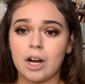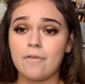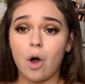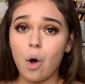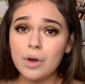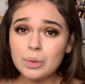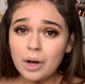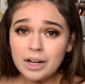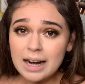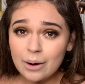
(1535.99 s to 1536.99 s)
I've always
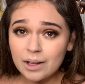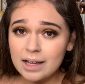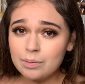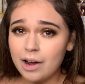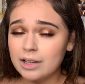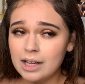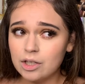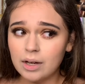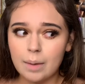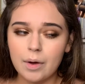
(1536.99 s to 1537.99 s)
wanted Hourglass products, like
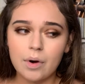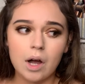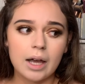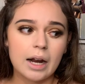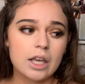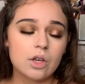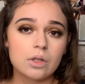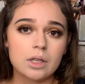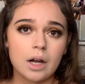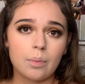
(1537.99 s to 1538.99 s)
don't get me wrong, and I used
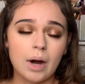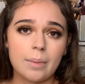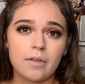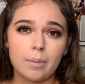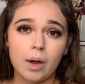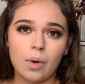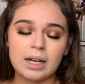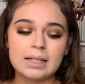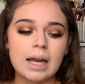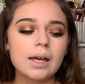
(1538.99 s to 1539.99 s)
their primer for my
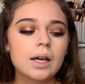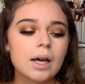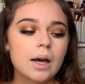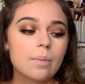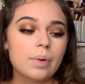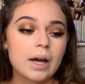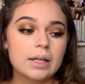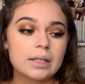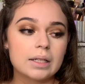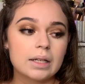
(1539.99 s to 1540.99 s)
wedding day, but